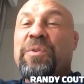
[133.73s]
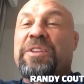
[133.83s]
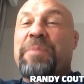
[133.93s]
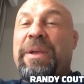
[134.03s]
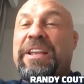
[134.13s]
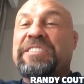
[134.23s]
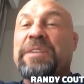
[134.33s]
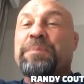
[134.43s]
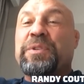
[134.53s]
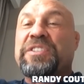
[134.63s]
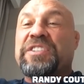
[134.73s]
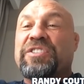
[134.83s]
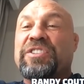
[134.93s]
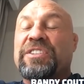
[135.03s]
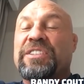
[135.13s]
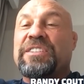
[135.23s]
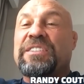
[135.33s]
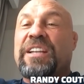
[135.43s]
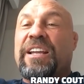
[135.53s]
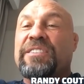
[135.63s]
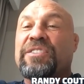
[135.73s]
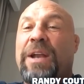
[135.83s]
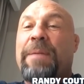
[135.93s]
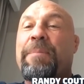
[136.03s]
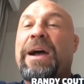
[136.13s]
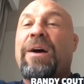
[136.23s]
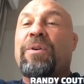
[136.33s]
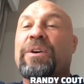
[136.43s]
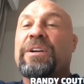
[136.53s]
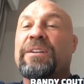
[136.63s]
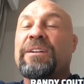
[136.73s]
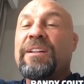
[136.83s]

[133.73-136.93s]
with amazing precision and, and great power. Uh,